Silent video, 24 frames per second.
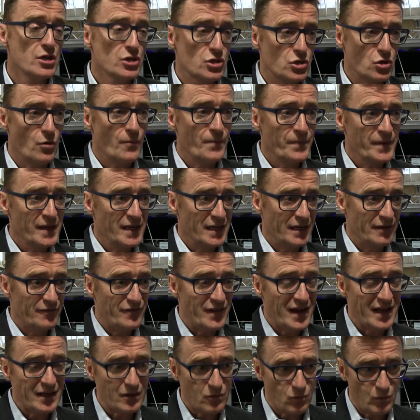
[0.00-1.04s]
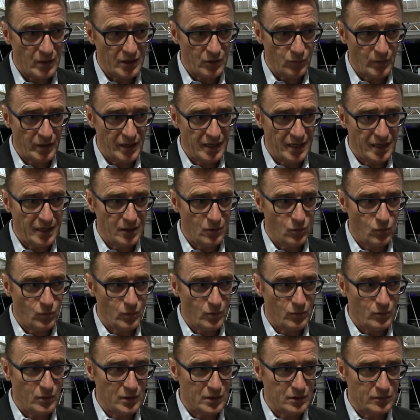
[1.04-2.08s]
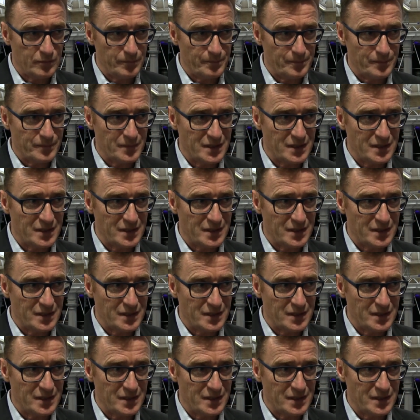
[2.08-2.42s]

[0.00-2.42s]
So in fact, what we will